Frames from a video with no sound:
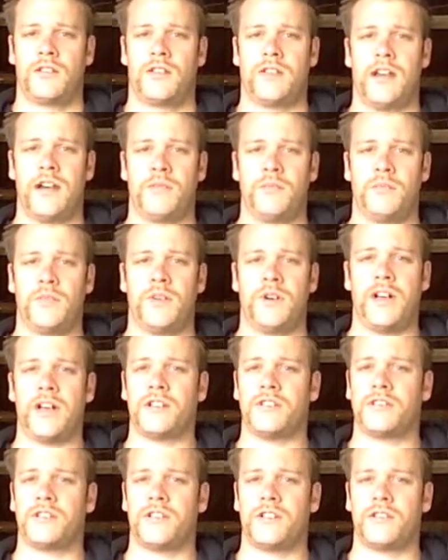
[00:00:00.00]
can't
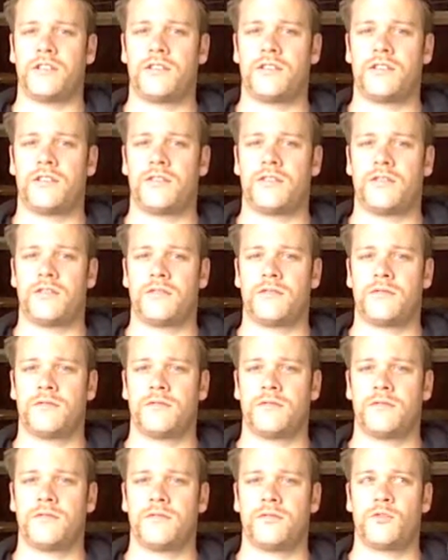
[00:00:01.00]
pronounce it,
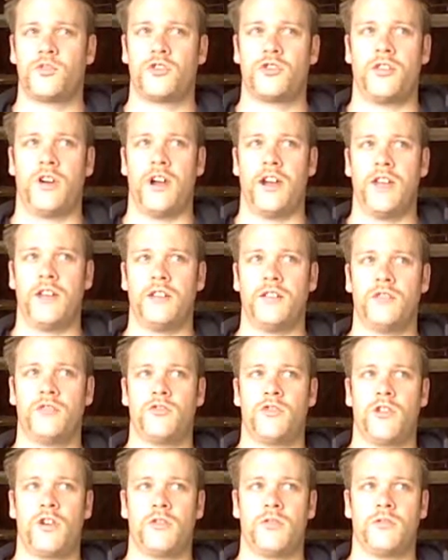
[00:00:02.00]

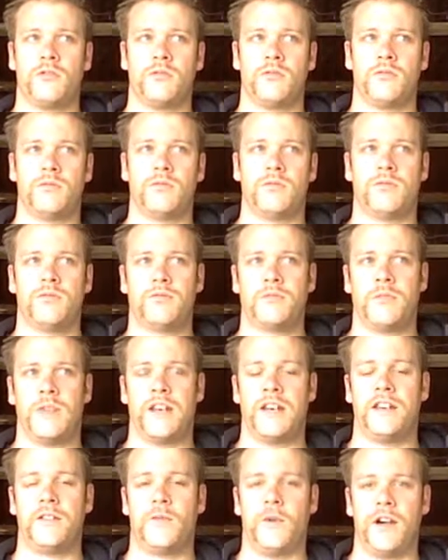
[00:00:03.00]
tro
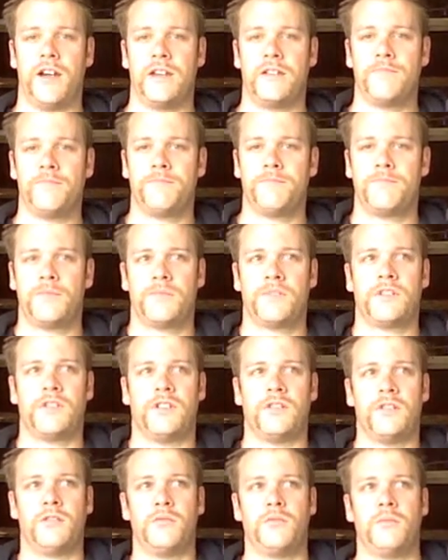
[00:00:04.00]
anyway.
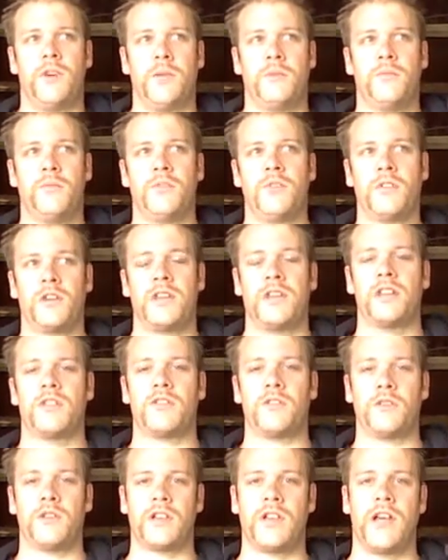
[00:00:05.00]
So I'm looking at
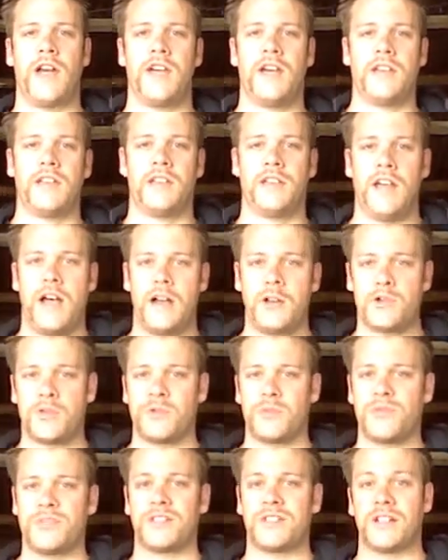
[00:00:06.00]
doing a
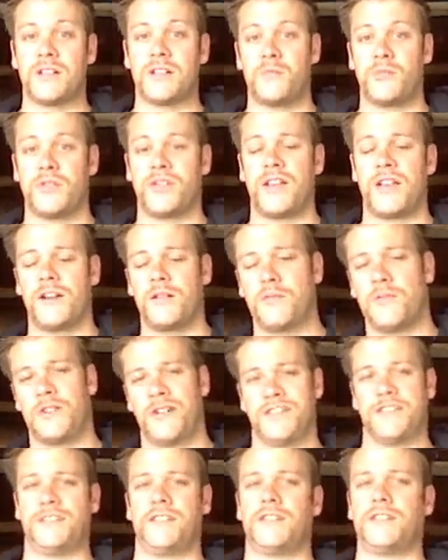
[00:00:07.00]
100%
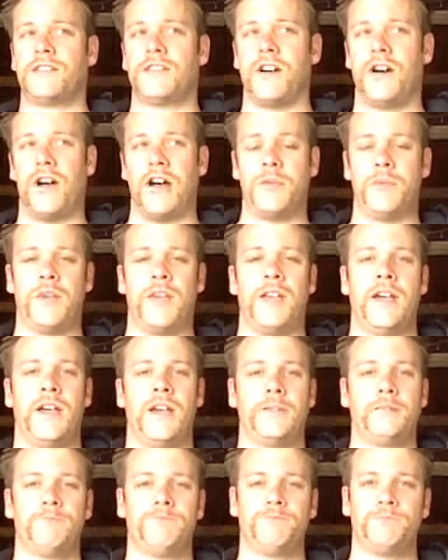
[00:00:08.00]
Brettanomyces
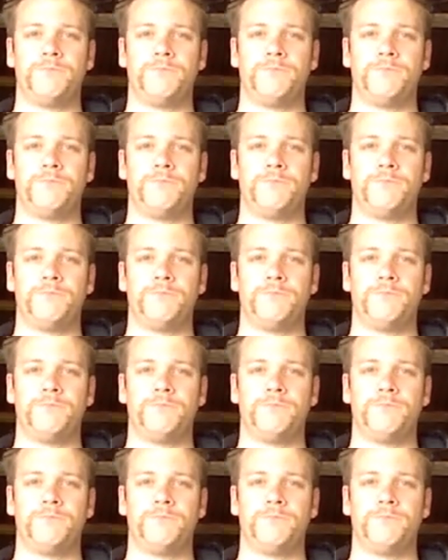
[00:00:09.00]
IPA.